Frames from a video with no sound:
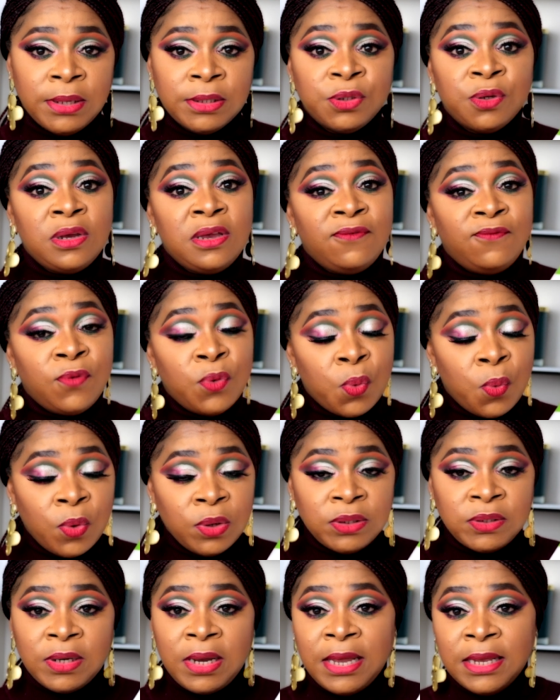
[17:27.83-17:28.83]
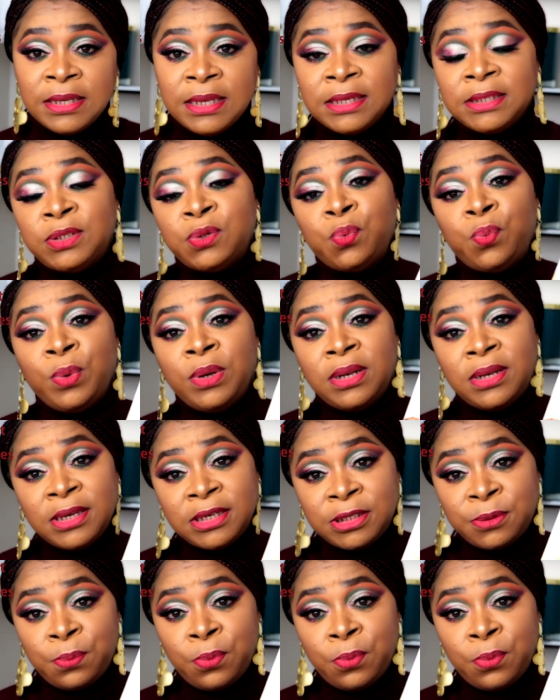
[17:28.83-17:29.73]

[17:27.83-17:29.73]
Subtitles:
So if you want to enter to win this